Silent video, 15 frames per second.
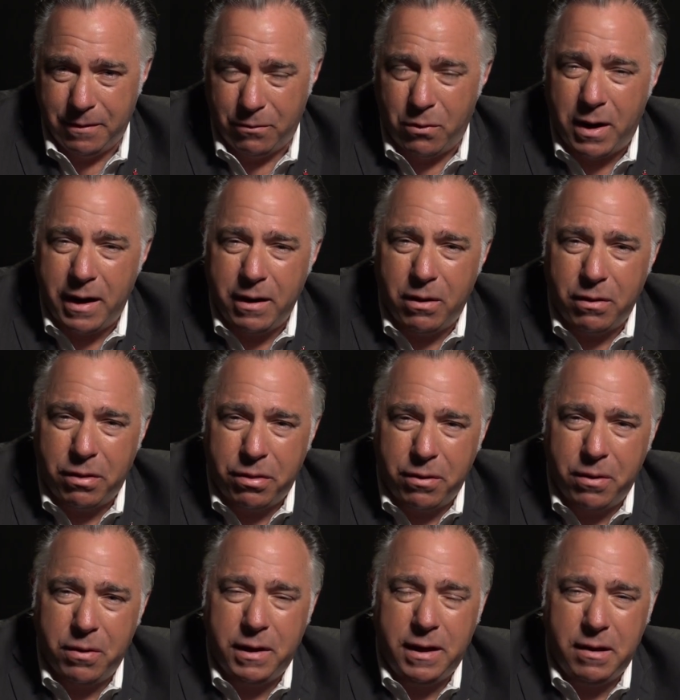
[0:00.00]
Why are
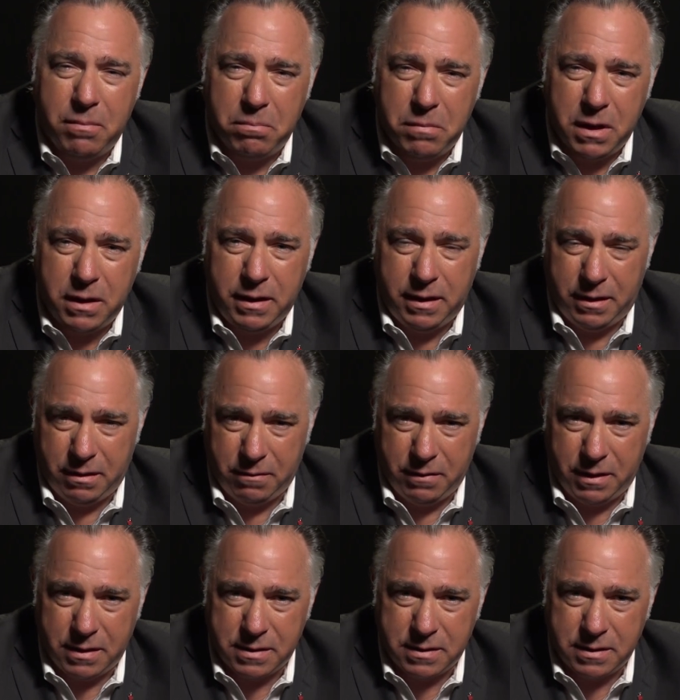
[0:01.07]
30 million of
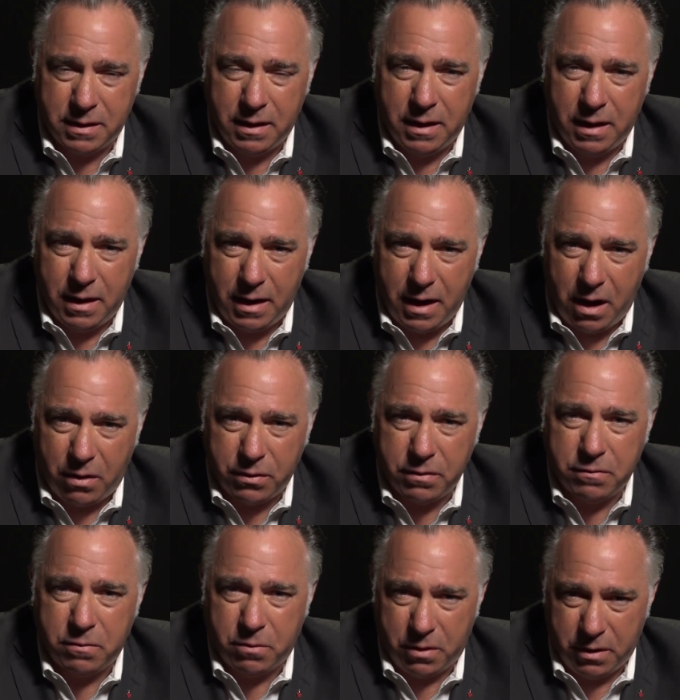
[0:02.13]
us out
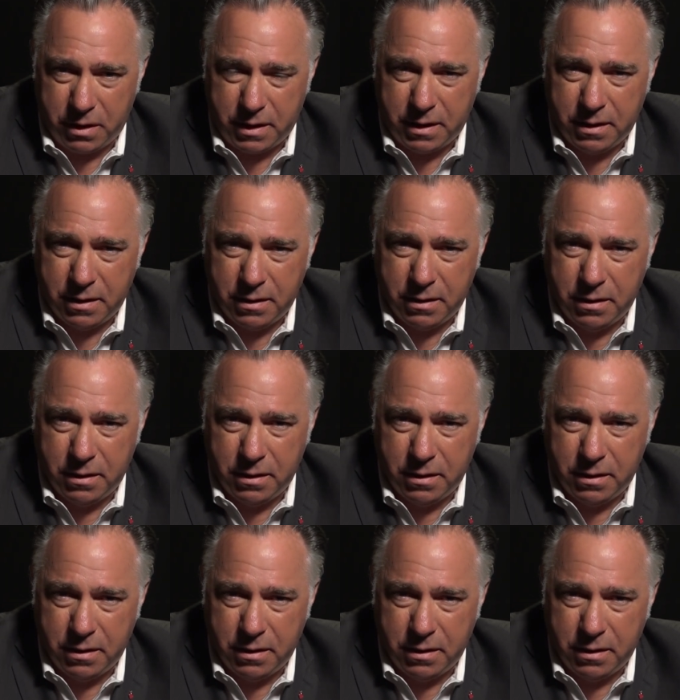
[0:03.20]
of work